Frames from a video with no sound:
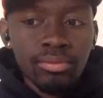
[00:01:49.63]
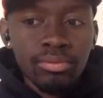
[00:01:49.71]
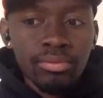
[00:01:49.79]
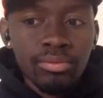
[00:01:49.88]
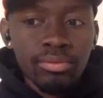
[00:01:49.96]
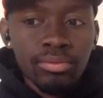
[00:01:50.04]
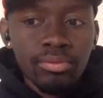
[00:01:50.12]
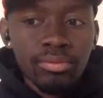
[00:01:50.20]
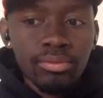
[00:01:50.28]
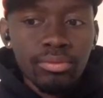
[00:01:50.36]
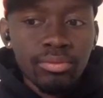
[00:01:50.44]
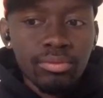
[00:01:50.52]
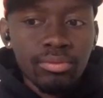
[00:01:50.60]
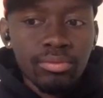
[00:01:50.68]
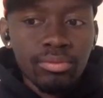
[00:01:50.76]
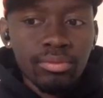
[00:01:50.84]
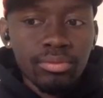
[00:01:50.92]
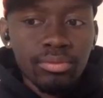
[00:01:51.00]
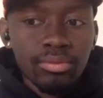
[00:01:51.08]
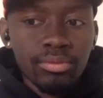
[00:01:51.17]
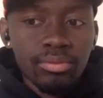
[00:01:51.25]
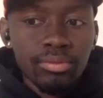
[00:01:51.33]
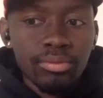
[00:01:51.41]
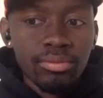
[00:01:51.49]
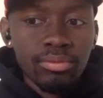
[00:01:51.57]

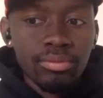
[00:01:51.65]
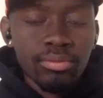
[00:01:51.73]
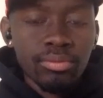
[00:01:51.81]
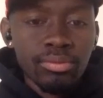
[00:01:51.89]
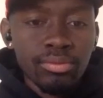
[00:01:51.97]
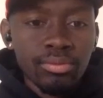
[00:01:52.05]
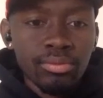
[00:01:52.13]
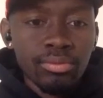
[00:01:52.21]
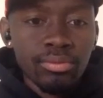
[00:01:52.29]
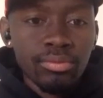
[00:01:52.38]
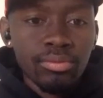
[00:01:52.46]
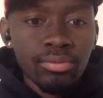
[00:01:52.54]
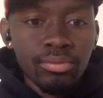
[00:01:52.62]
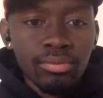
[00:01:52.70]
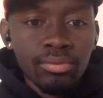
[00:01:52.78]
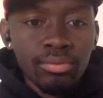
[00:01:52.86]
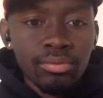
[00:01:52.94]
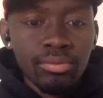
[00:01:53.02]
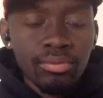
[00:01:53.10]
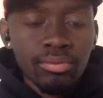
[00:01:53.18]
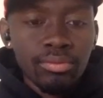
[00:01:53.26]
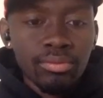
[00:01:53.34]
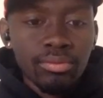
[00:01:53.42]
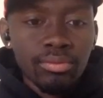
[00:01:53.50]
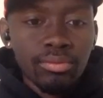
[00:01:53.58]

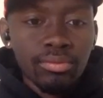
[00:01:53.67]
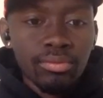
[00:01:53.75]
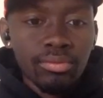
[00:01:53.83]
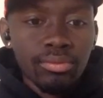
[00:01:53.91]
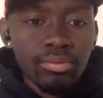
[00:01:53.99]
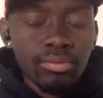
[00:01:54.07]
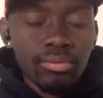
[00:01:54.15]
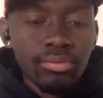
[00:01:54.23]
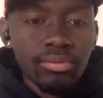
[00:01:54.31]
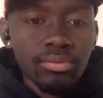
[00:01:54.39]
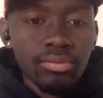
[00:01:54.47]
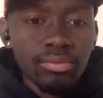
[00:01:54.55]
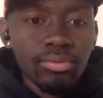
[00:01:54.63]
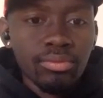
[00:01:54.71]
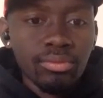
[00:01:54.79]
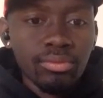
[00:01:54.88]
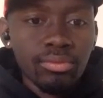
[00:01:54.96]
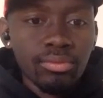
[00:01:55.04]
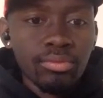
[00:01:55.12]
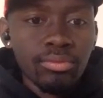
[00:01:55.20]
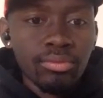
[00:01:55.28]
(silent)